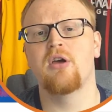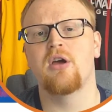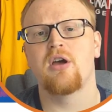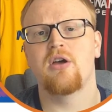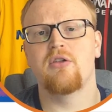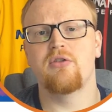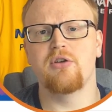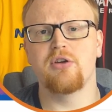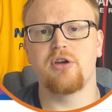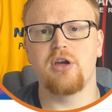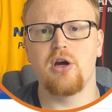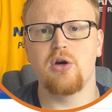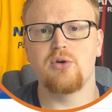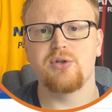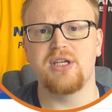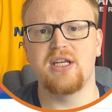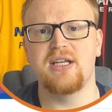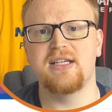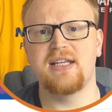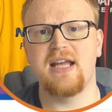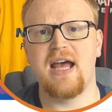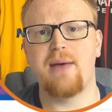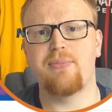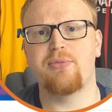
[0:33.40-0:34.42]
that goes in
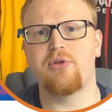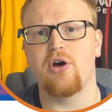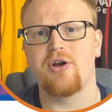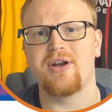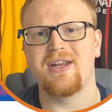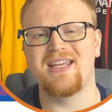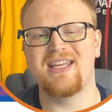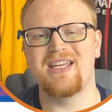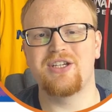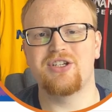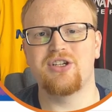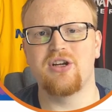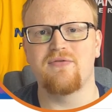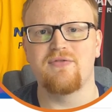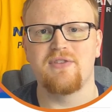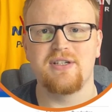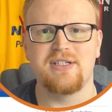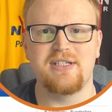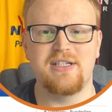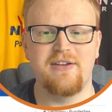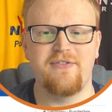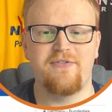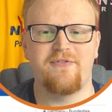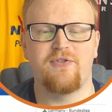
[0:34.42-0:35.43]
depth on each of the
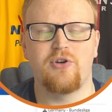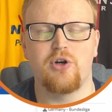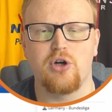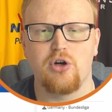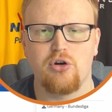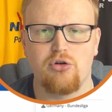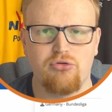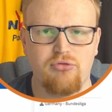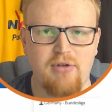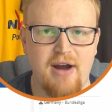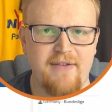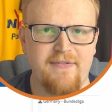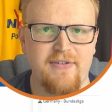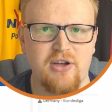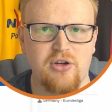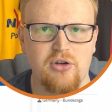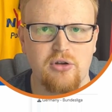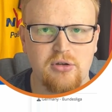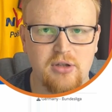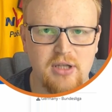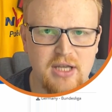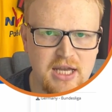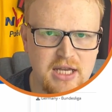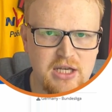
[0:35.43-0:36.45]
different
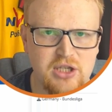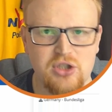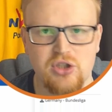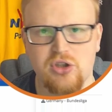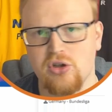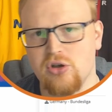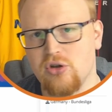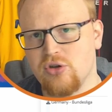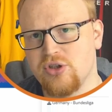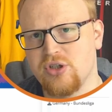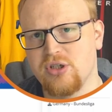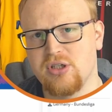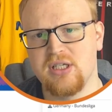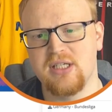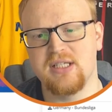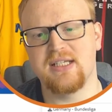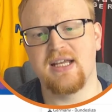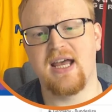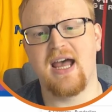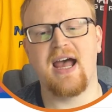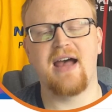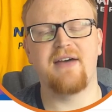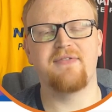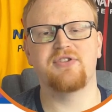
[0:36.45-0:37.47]
graphical installs you need to
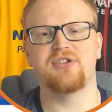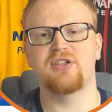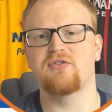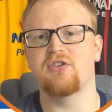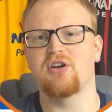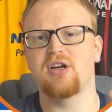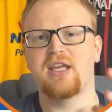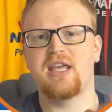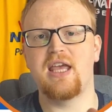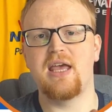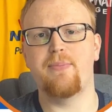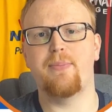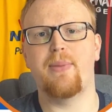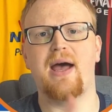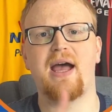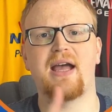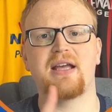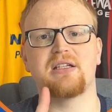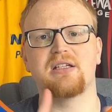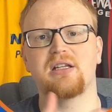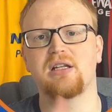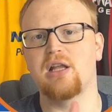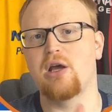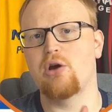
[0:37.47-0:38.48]
have. So you've got kit packs,
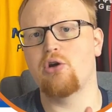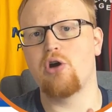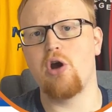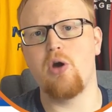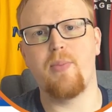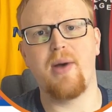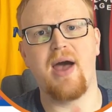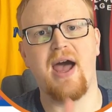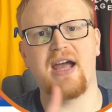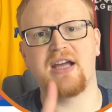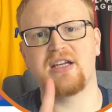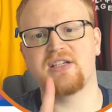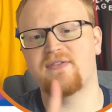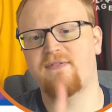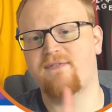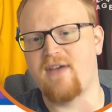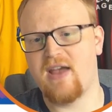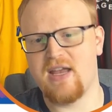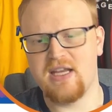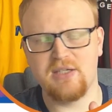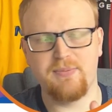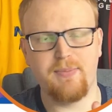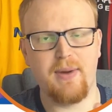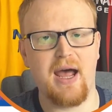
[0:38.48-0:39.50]
logo packs,
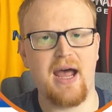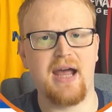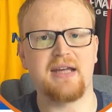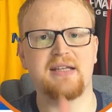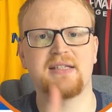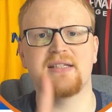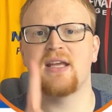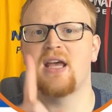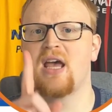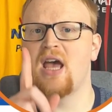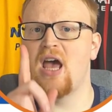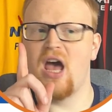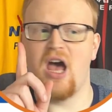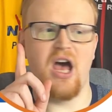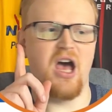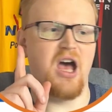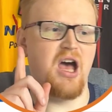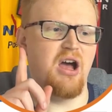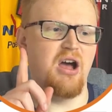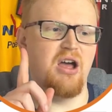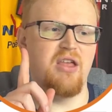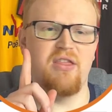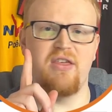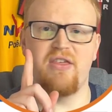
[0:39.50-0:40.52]
face packs,
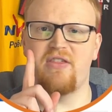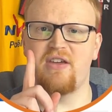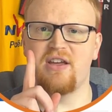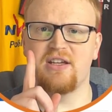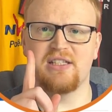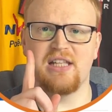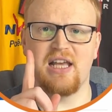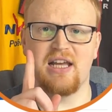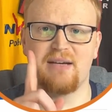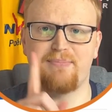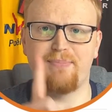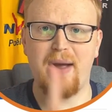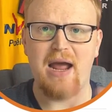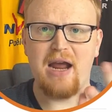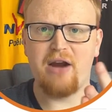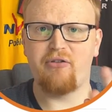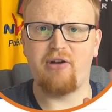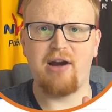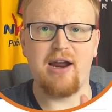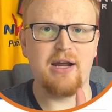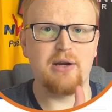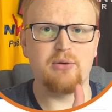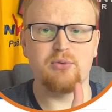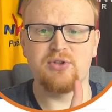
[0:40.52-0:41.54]
and then things like
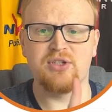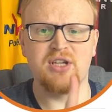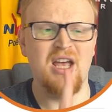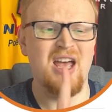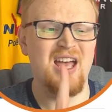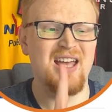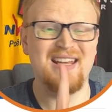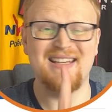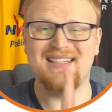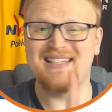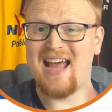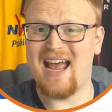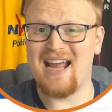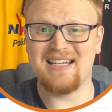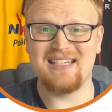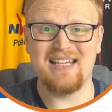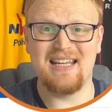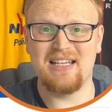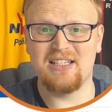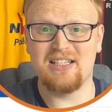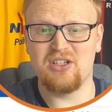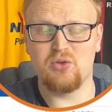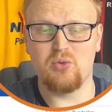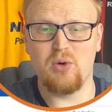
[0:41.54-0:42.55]
backgrounds,
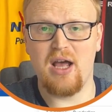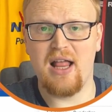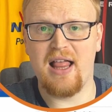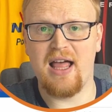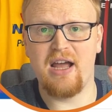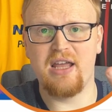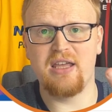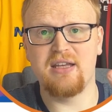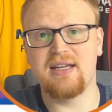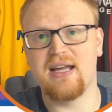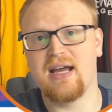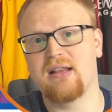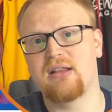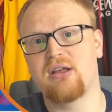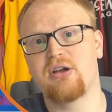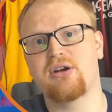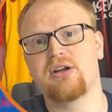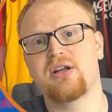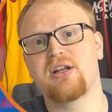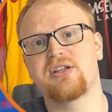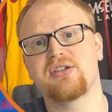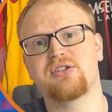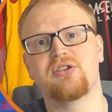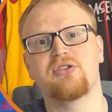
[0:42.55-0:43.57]
tactics as well, how you download and
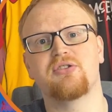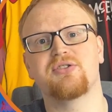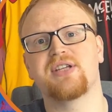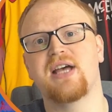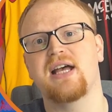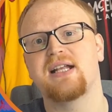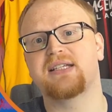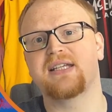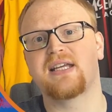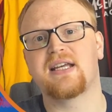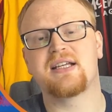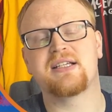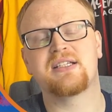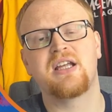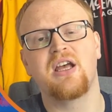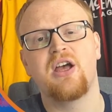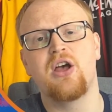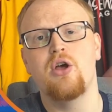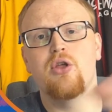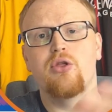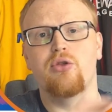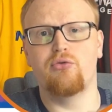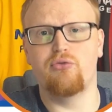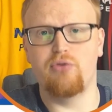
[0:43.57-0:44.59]
install tactics,
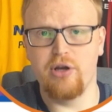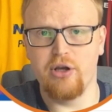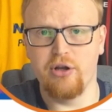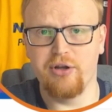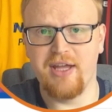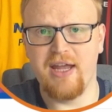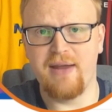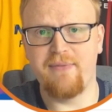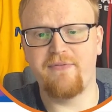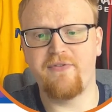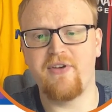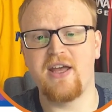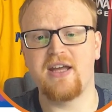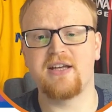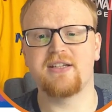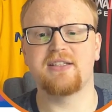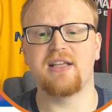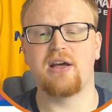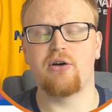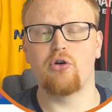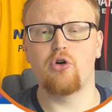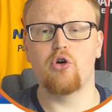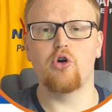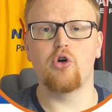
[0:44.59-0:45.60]
the real name fix.
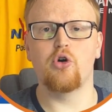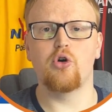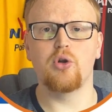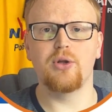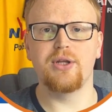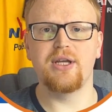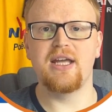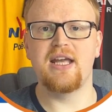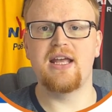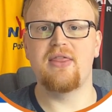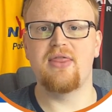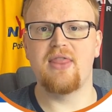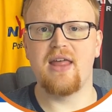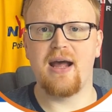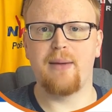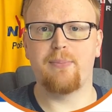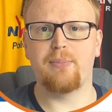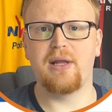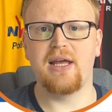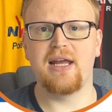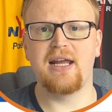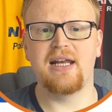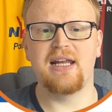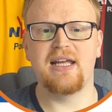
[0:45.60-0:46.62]
They're all in that
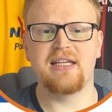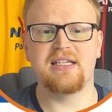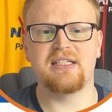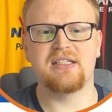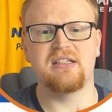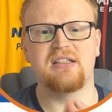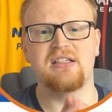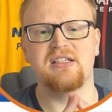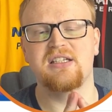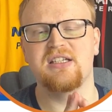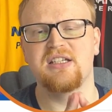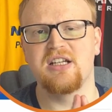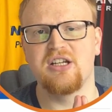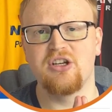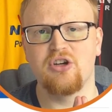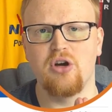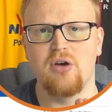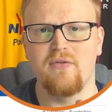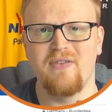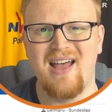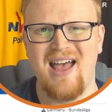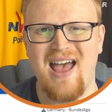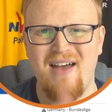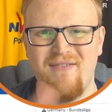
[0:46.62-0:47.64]
playlist. This is going to
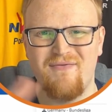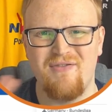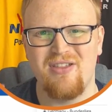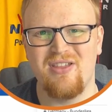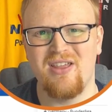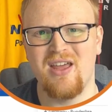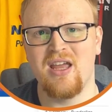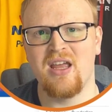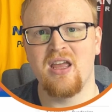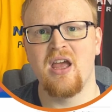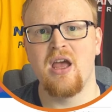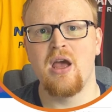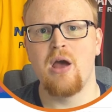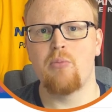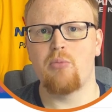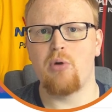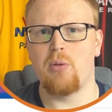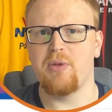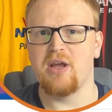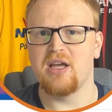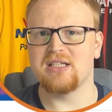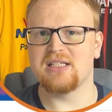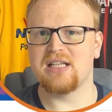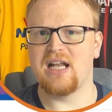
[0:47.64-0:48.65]
cover everything,
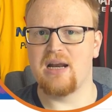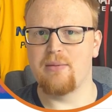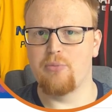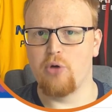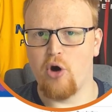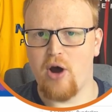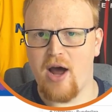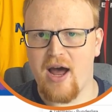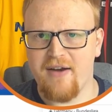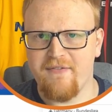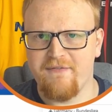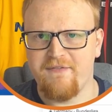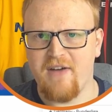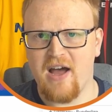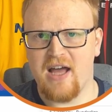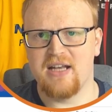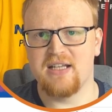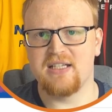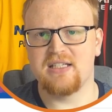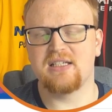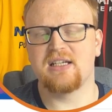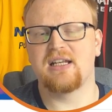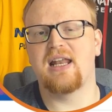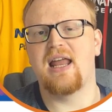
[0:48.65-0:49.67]
probably at a slightly more
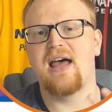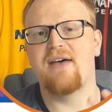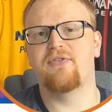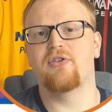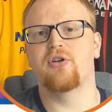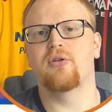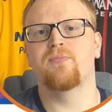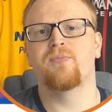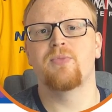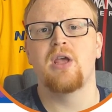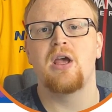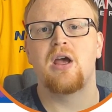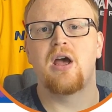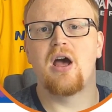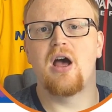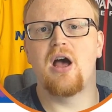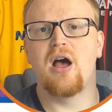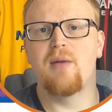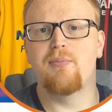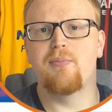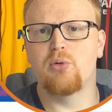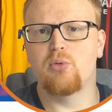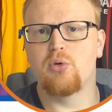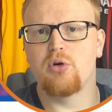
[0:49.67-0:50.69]
advanced level,
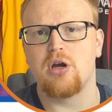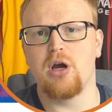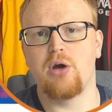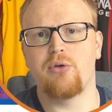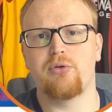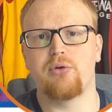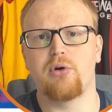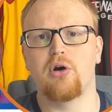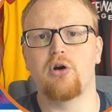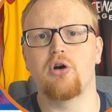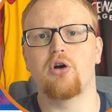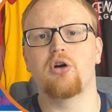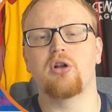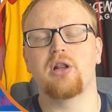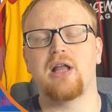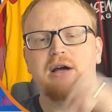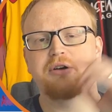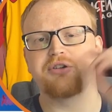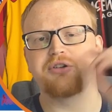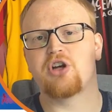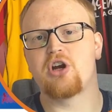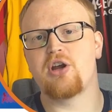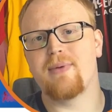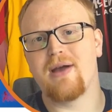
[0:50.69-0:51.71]
but we'll go through it all. I'll
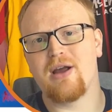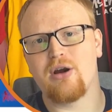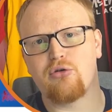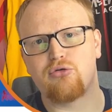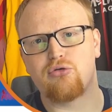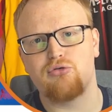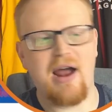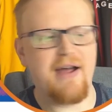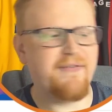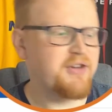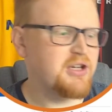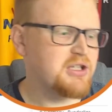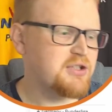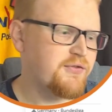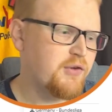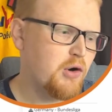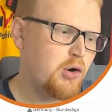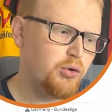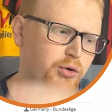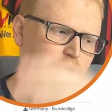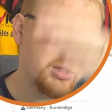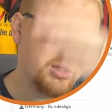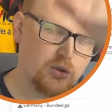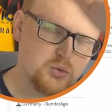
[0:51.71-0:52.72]
show you my graphics
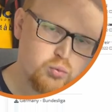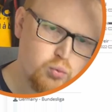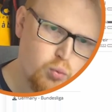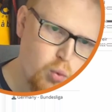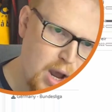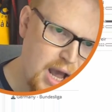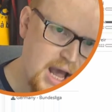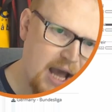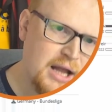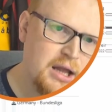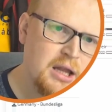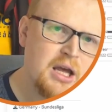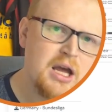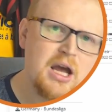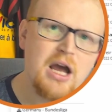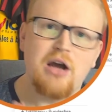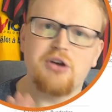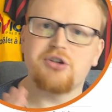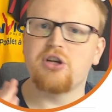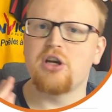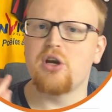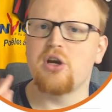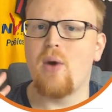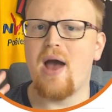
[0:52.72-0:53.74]
folder as well. I'll
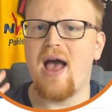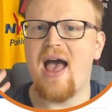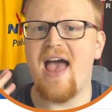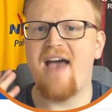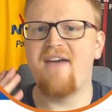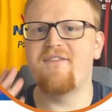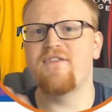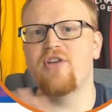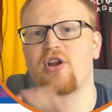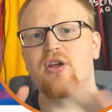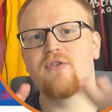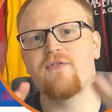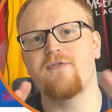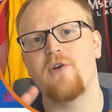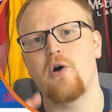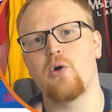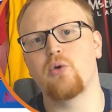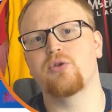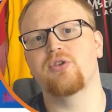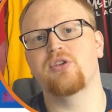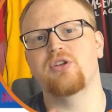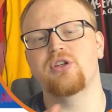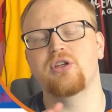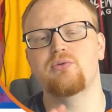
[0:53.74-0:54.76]
show you where every
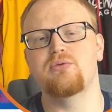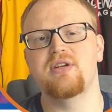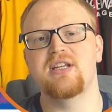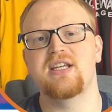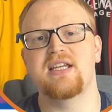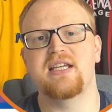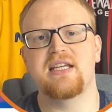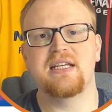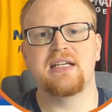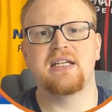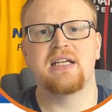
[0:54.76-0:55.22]
folder you need